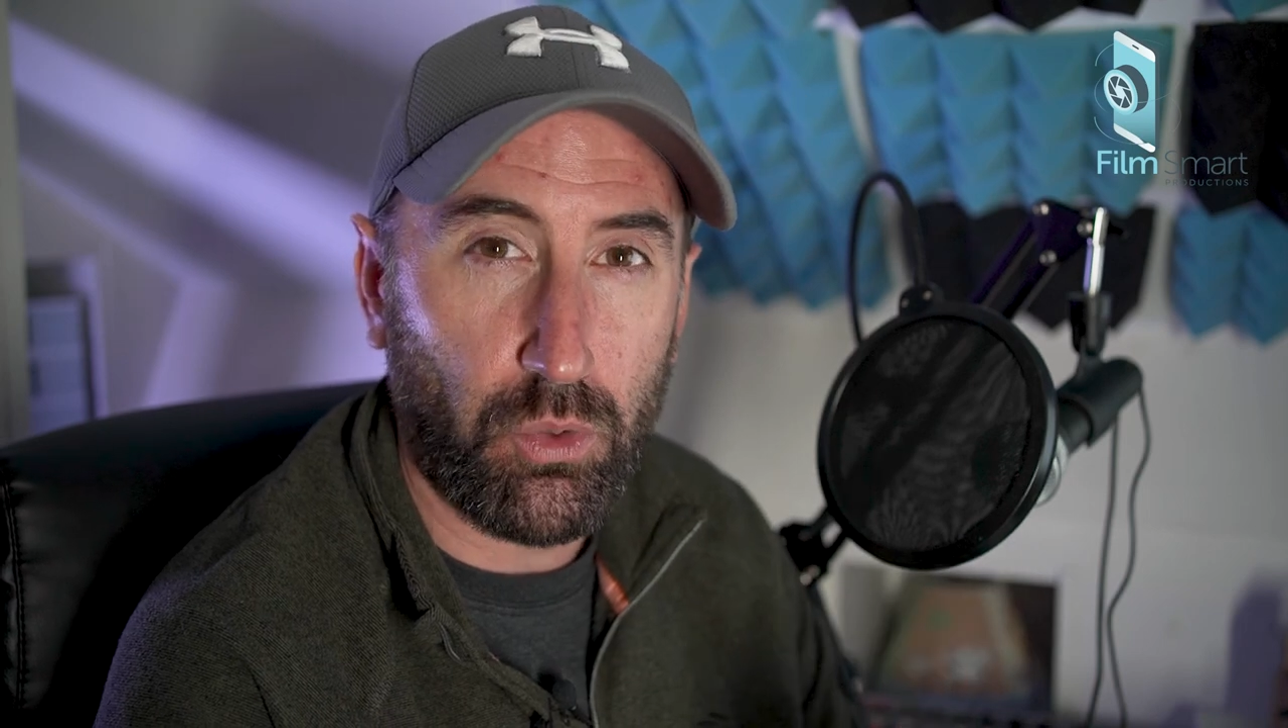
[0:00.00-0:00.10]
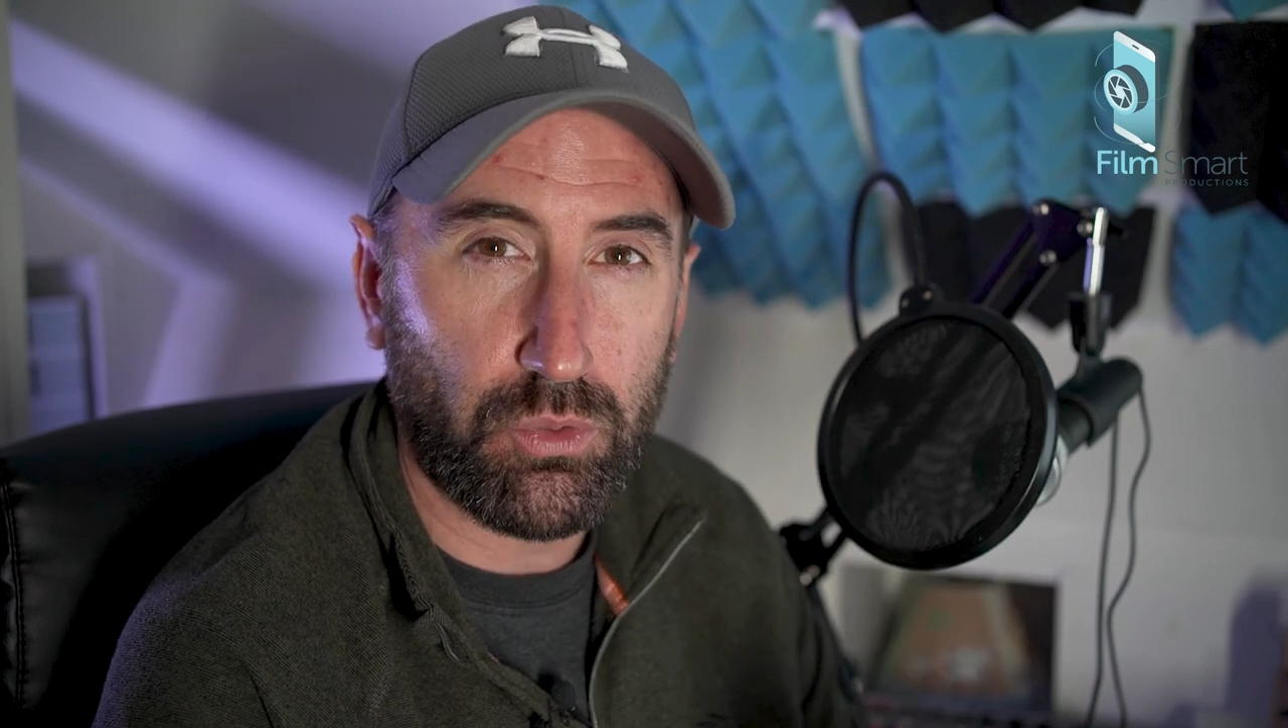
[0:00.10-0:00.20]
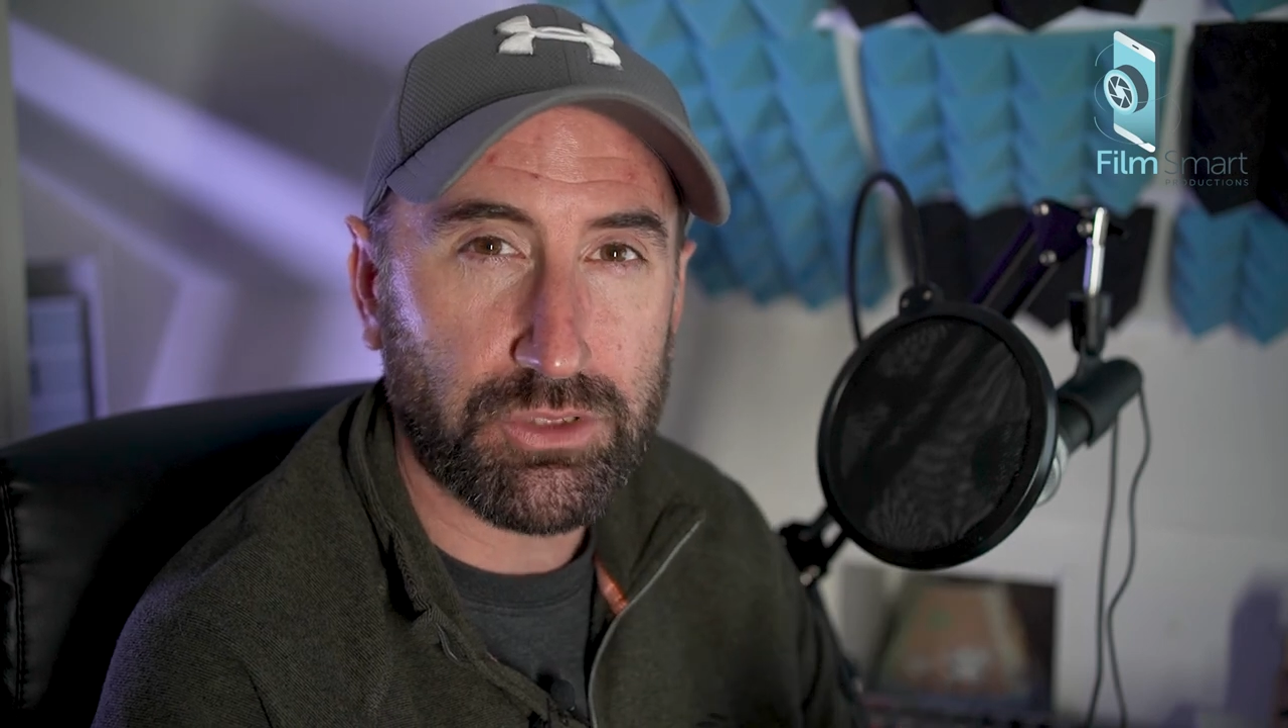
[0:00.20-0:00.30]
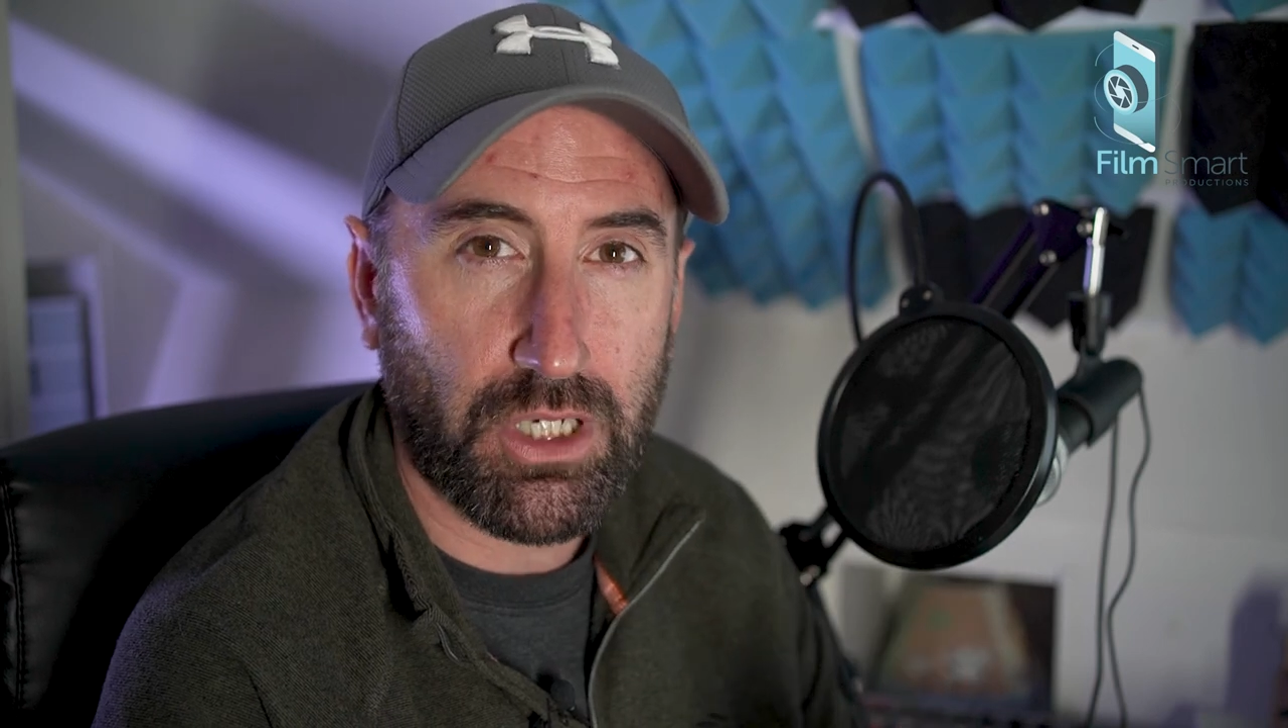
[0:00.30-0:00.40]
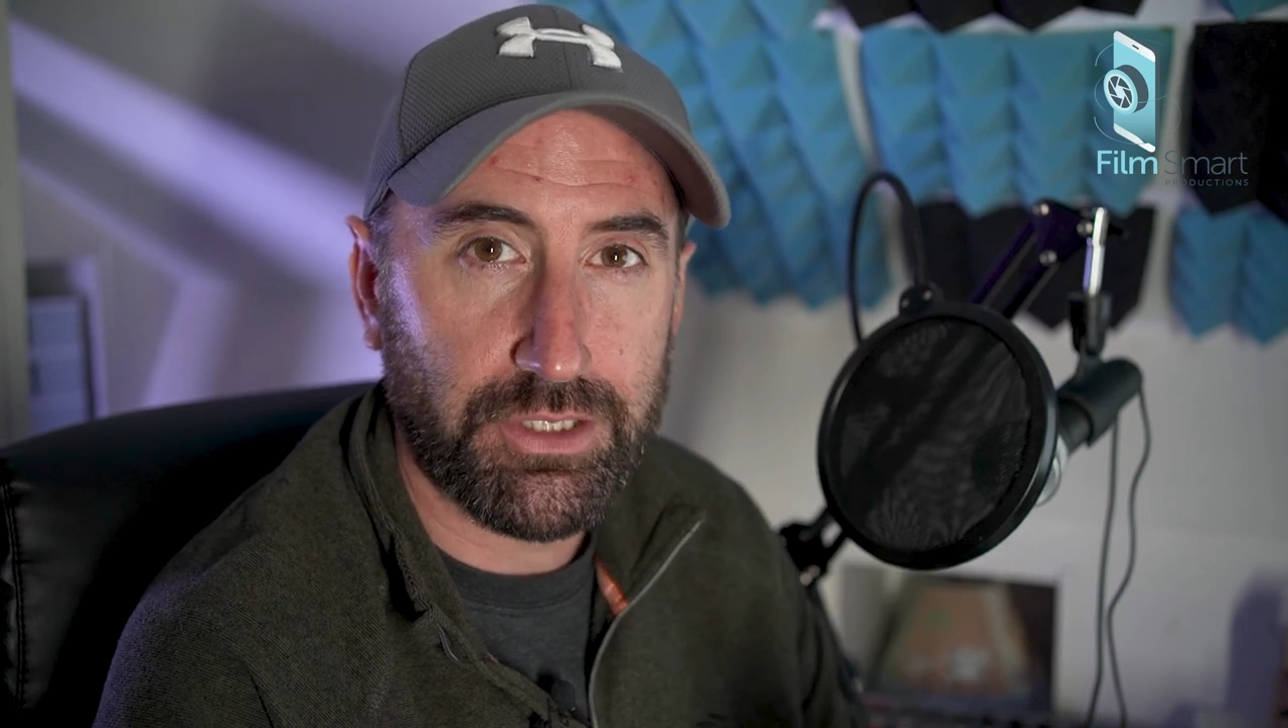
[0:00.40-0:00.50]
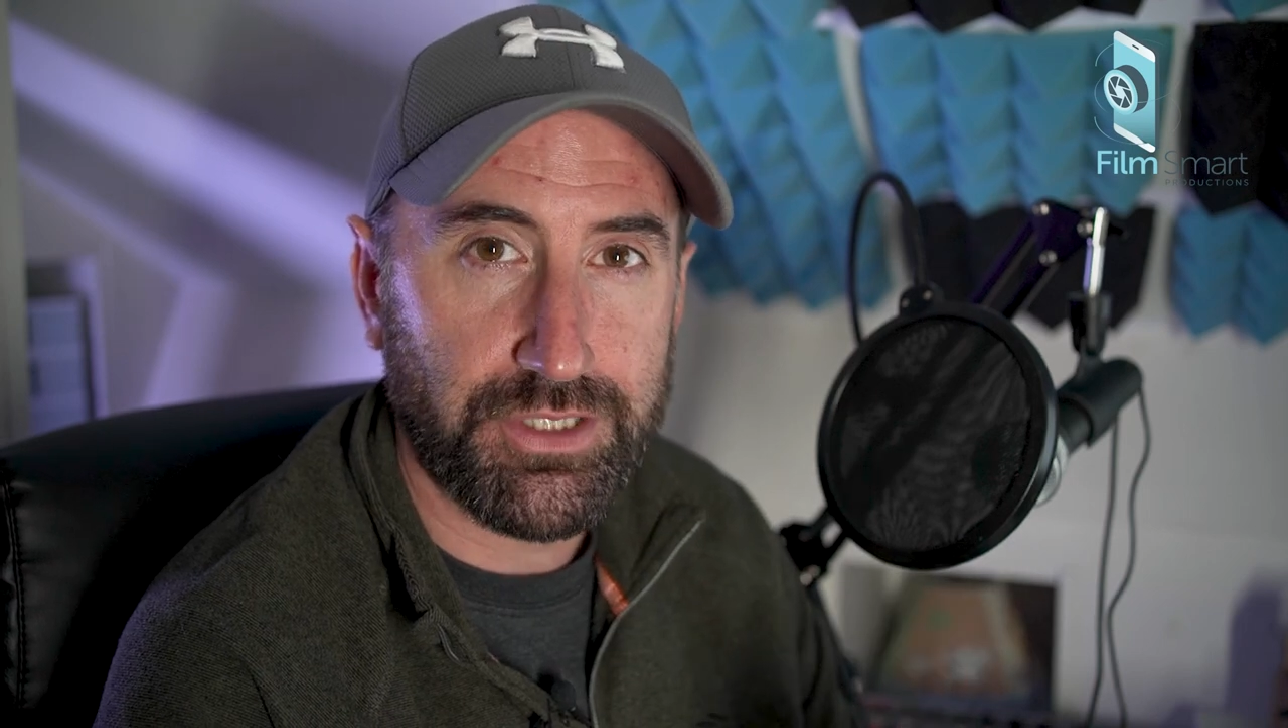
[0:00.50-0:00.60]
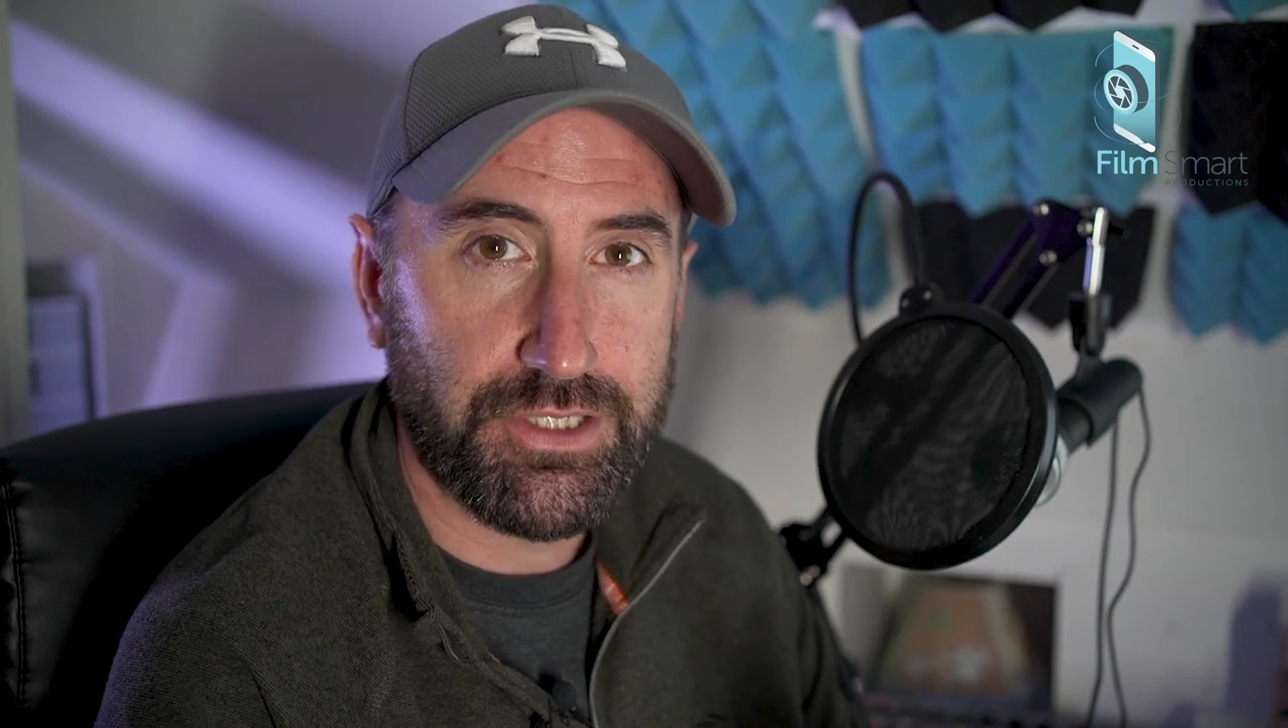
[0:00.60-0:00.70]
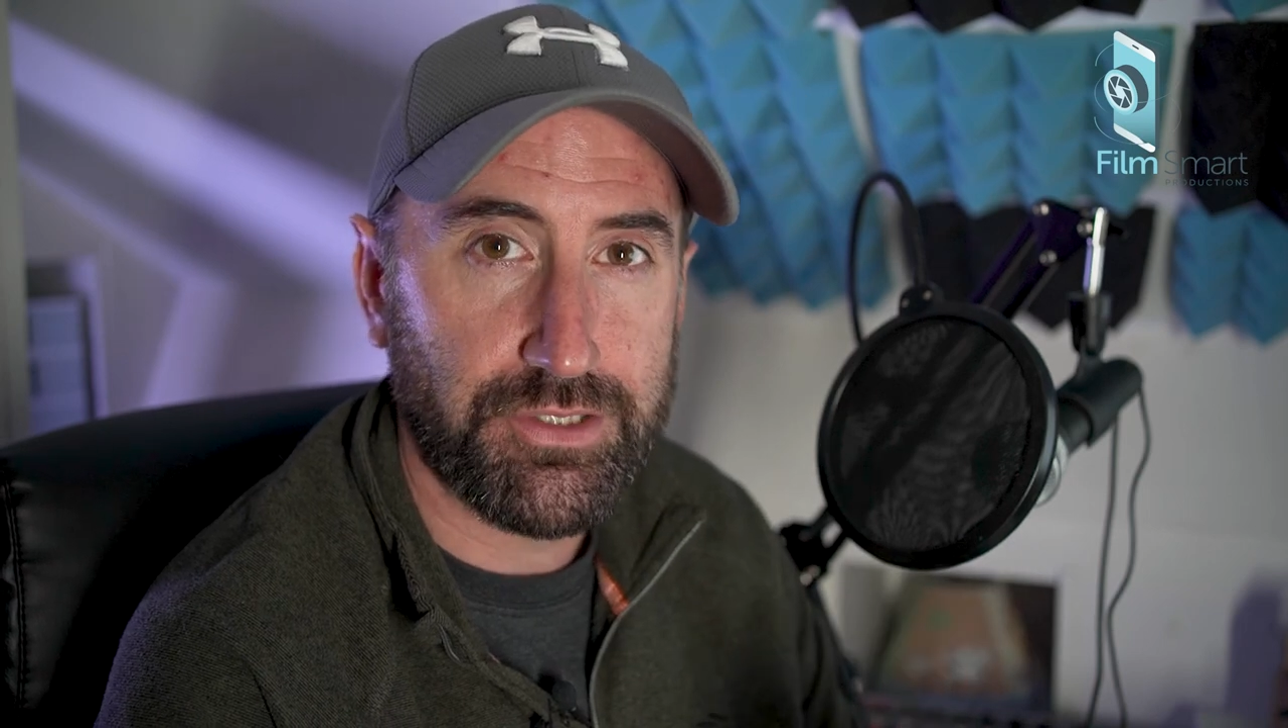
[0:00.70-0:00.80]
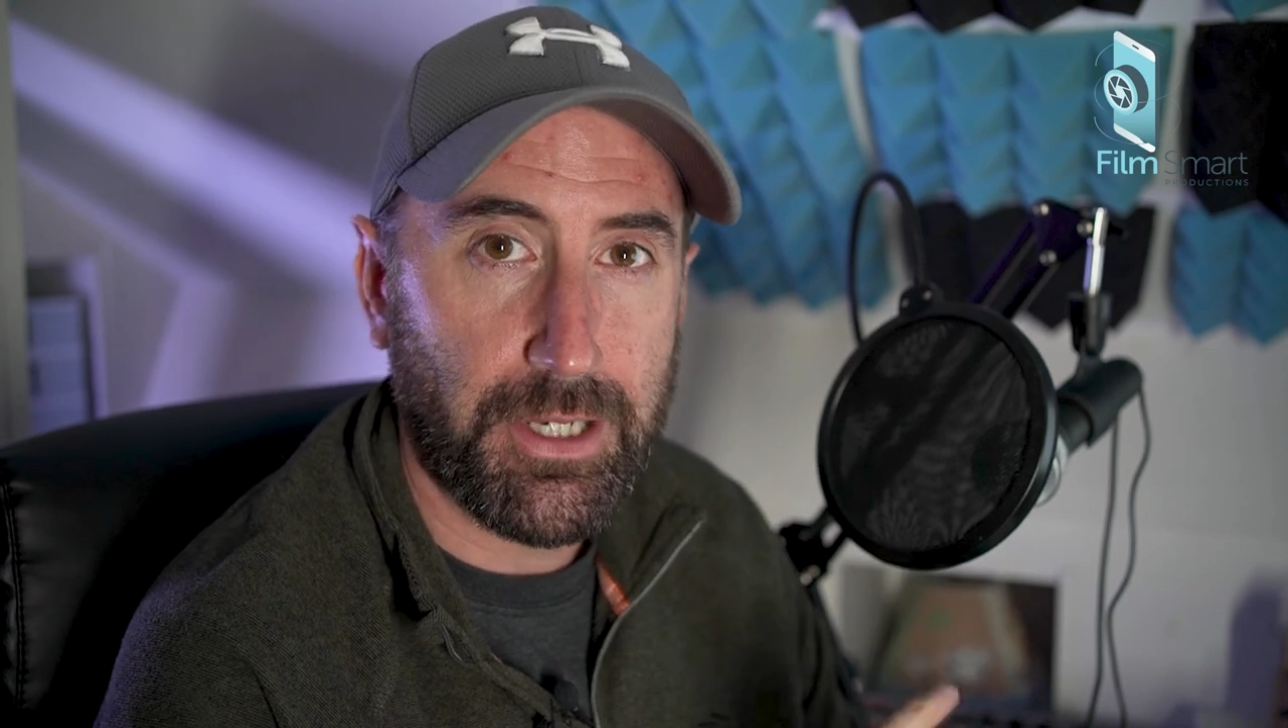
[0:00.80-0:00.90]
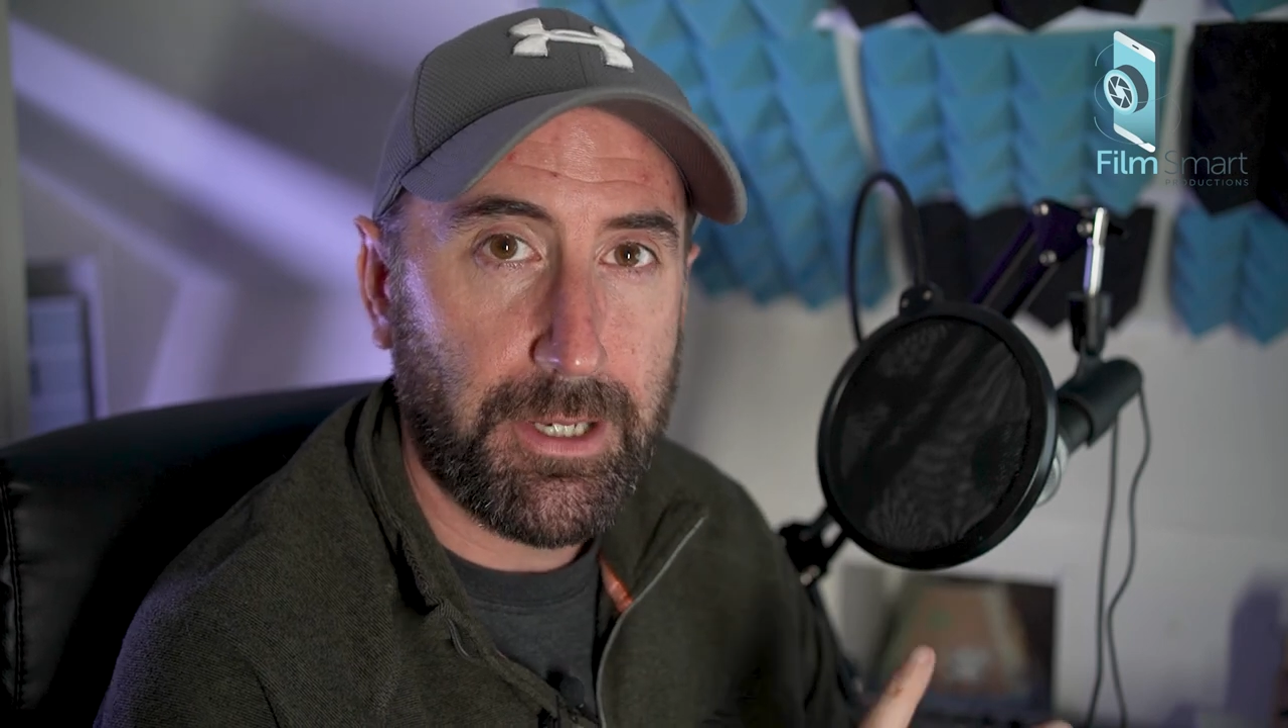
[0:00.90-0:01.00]
old
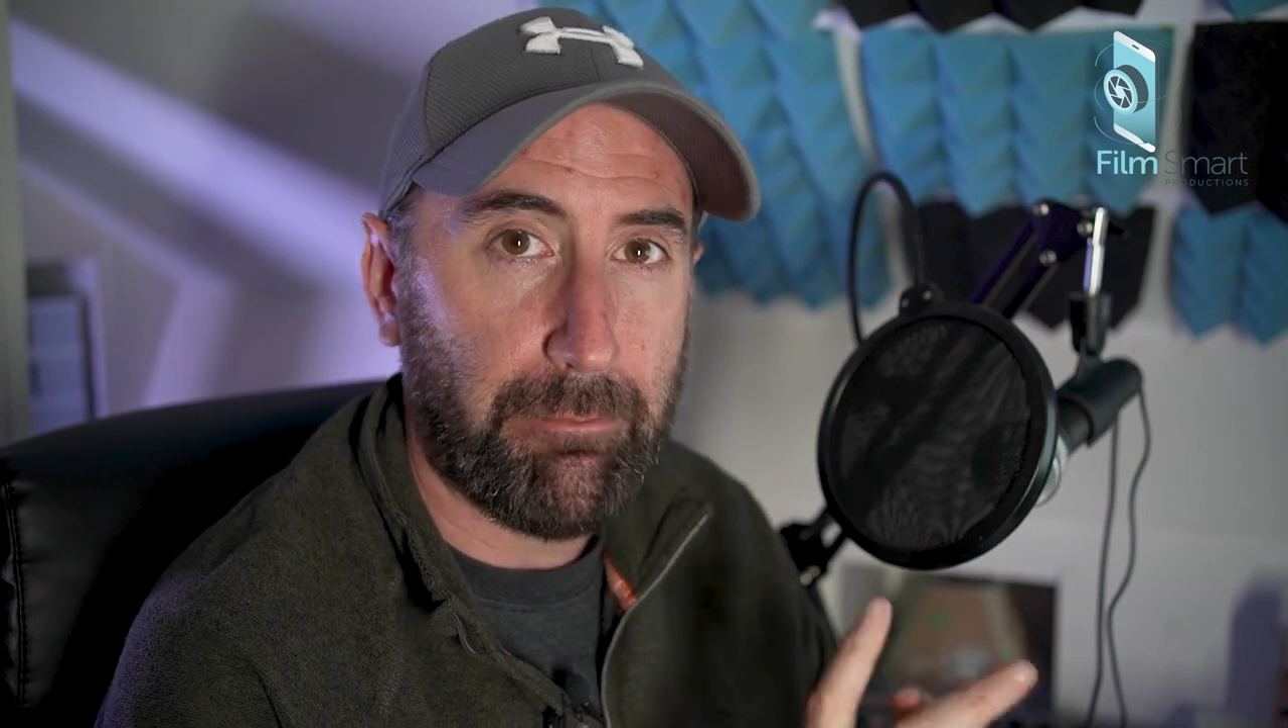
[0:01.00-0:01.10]
content,